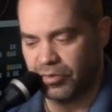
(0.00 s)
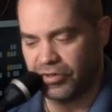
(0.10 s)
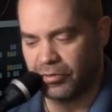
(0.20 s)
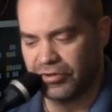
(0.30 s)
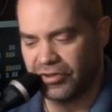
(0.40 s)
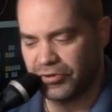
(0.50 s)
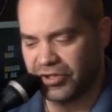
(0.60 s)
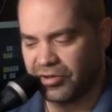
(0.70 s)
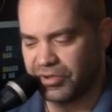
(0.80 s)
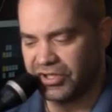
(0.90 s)
but the, both of
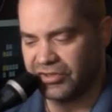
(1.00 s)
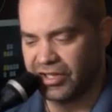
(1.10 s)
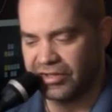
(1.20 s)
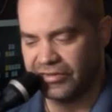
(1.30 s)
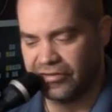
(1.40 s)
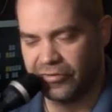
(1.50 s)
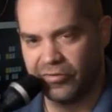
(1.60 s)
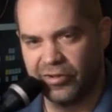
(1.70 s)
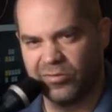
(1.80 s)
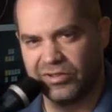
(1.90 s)
those are companies that I never
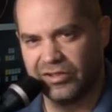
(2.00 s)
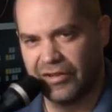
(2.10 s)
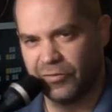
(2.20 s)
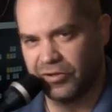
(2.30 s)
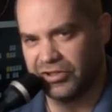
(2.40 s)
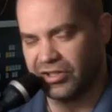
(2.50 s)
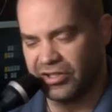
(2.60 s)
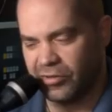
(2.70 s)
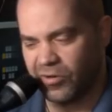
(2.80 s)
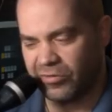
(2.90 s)
really haven't really
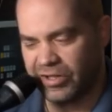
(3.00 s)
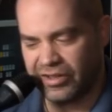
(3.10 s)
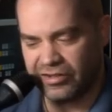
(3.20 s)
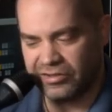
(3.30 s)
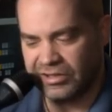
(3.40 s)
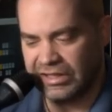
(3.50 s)
done any work with.